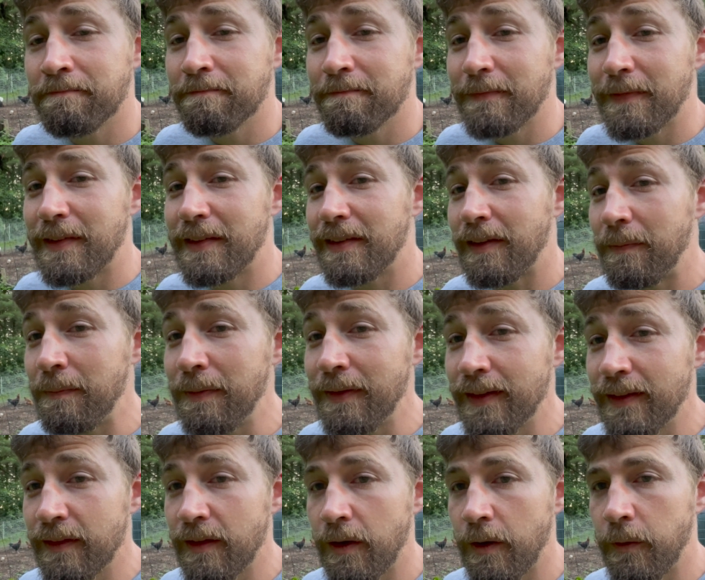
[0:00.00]

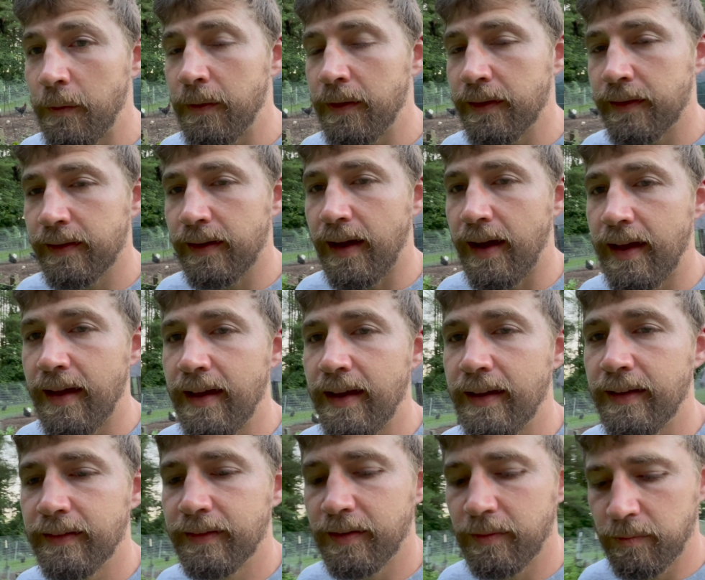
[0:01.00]
Something though is I
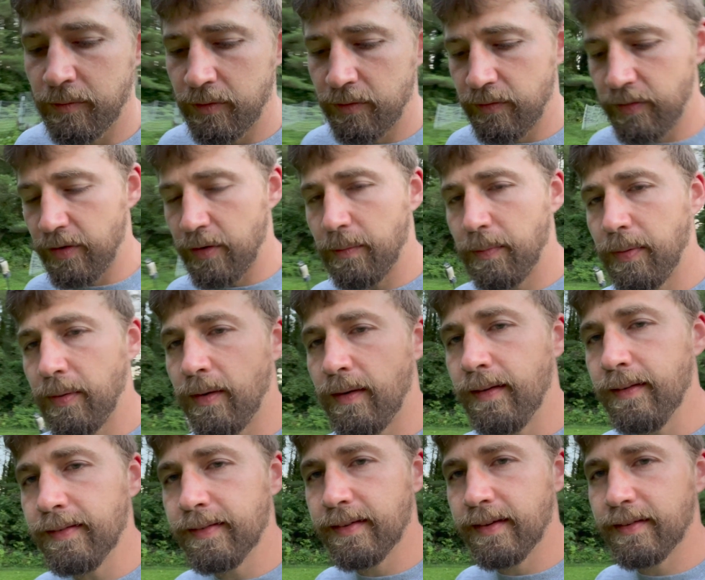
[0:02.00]
had to move their
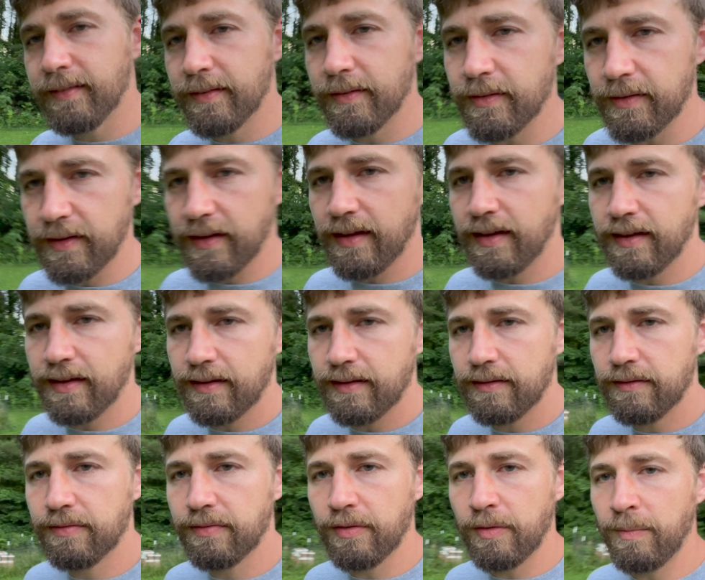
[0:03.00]
processor
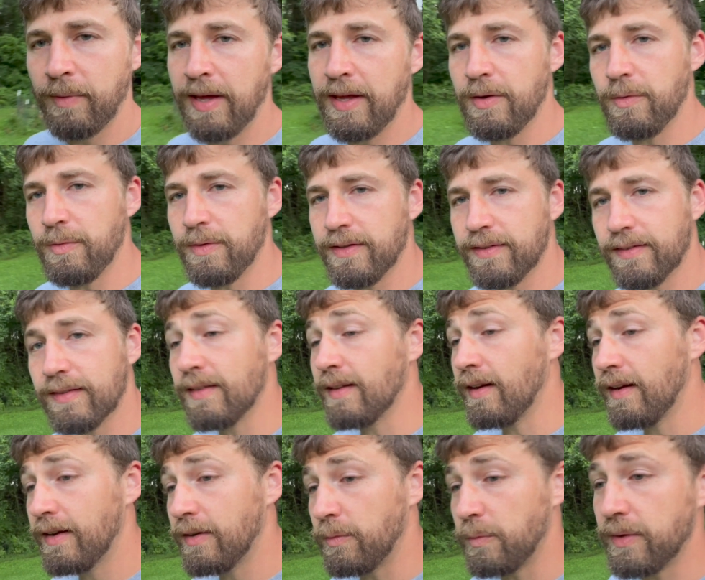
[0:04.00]
date from 8 weeks to
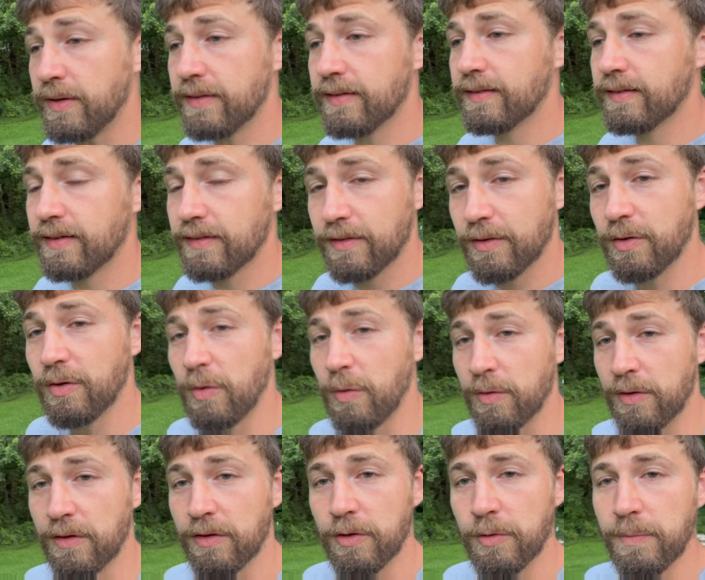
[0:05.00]
9 weeks because they're
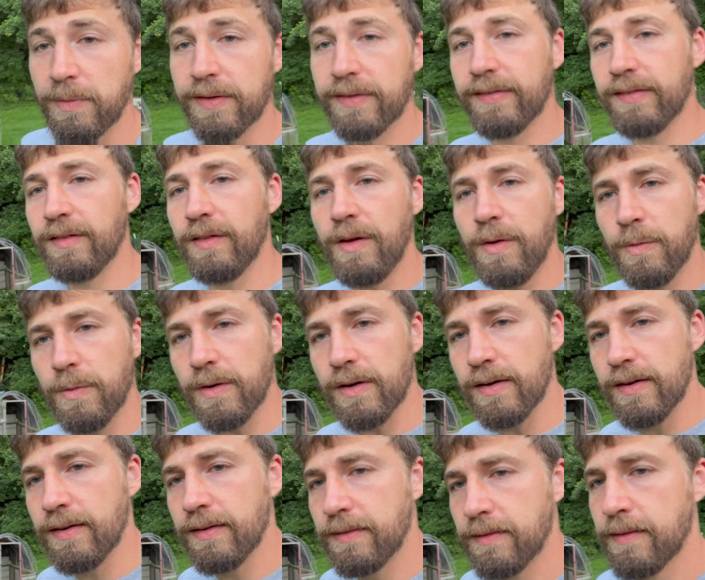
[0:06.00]
growing a little bit
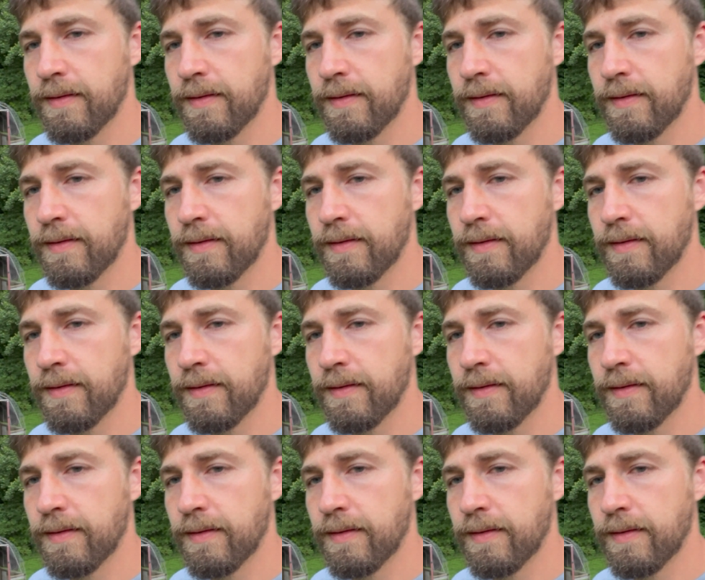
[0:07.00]
slower,